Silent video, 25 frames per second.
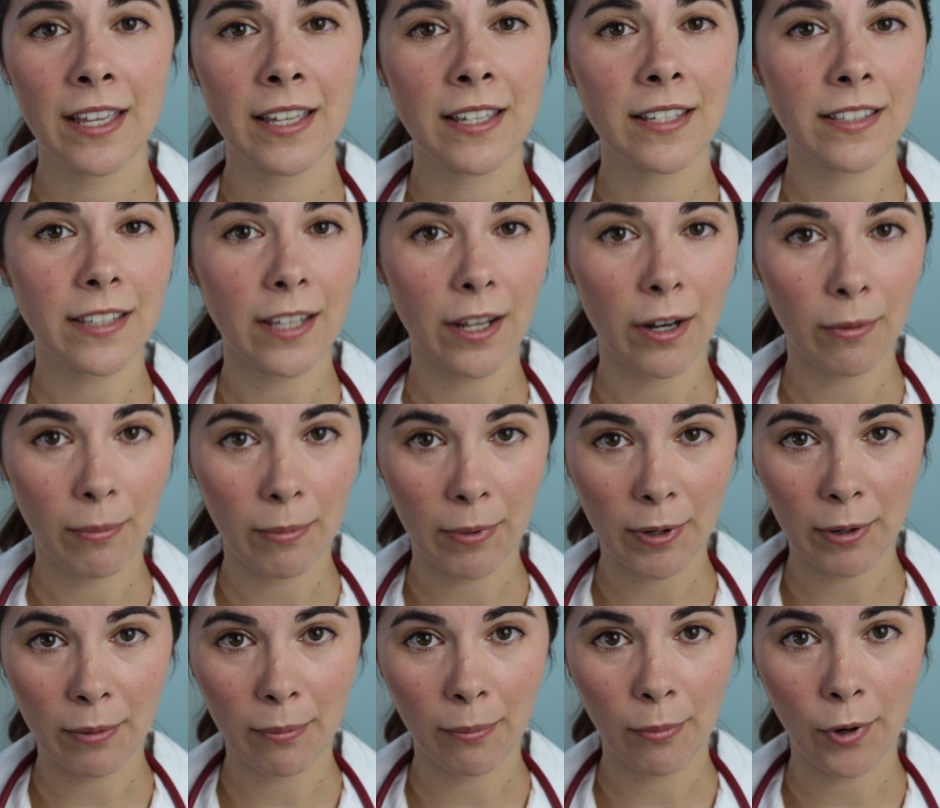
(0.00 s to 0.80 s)
set up an
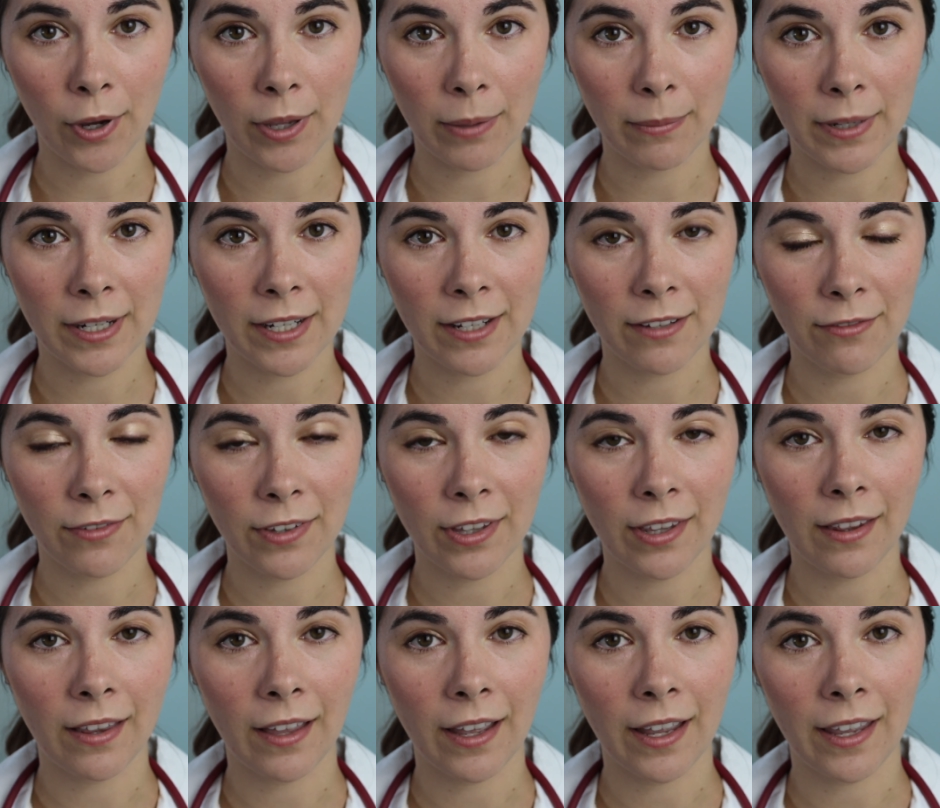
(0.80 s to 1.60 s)
appointment if you
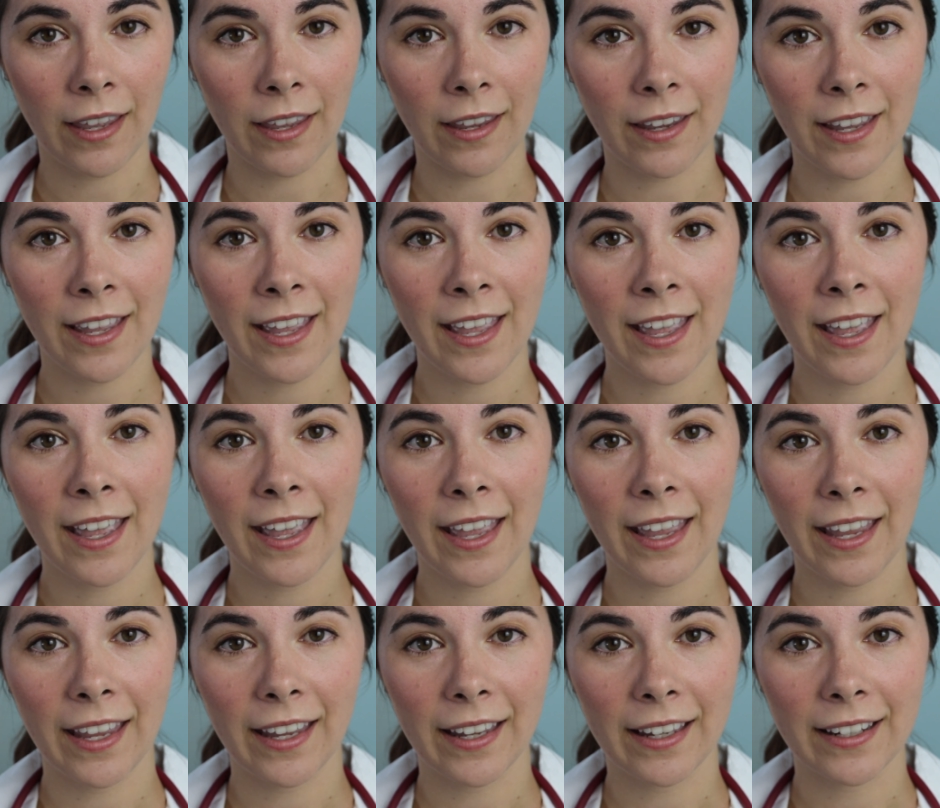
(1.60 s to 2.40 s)
like,
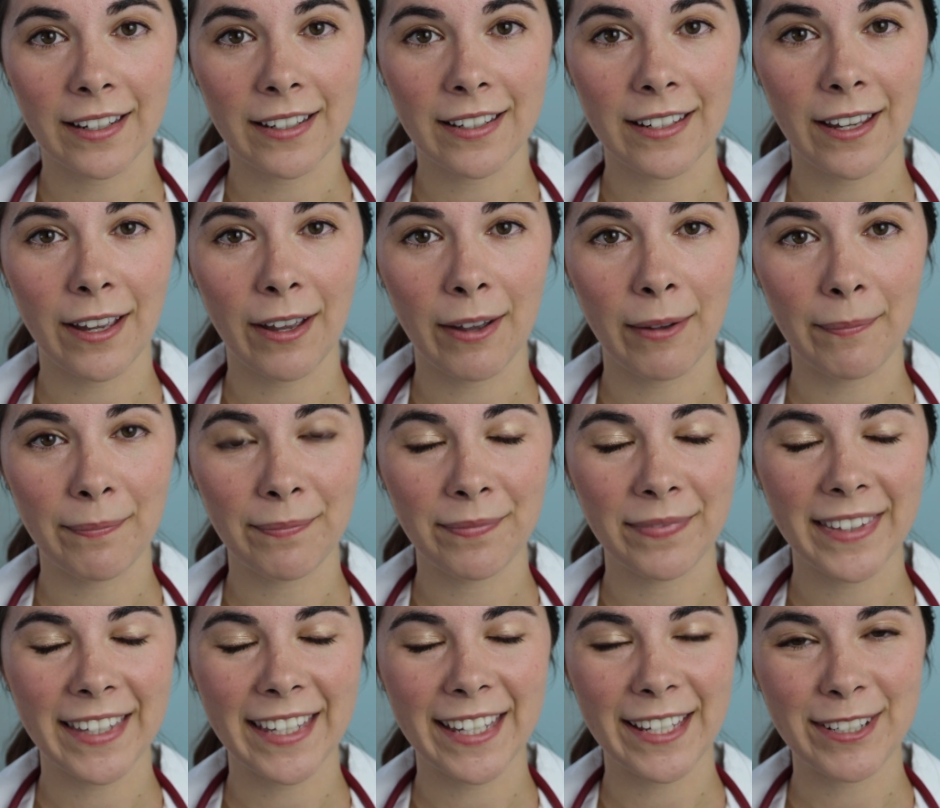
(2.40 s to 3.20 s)
and
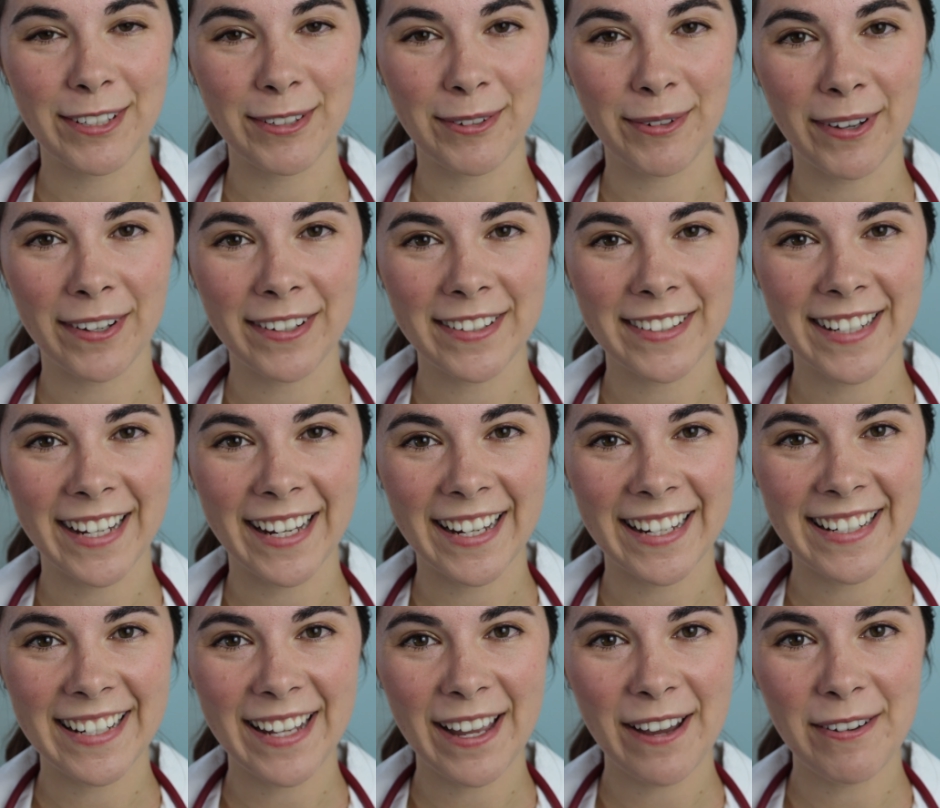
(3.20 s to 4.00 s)
get you all
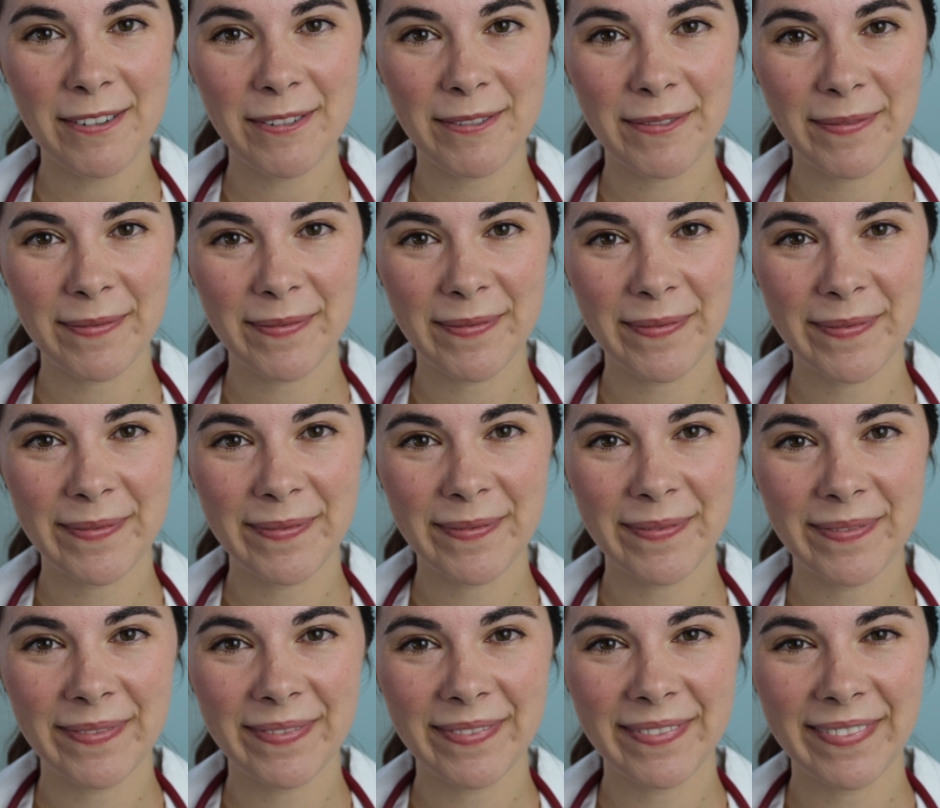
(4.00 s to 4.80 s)
checked out.
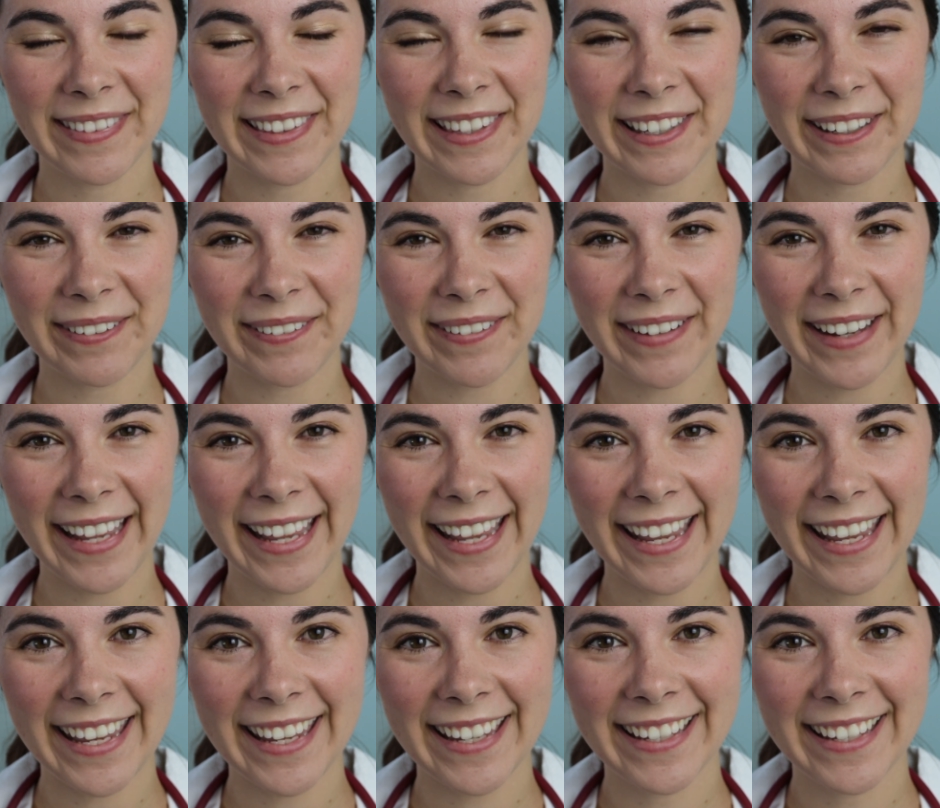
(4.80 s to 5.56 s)
Okay,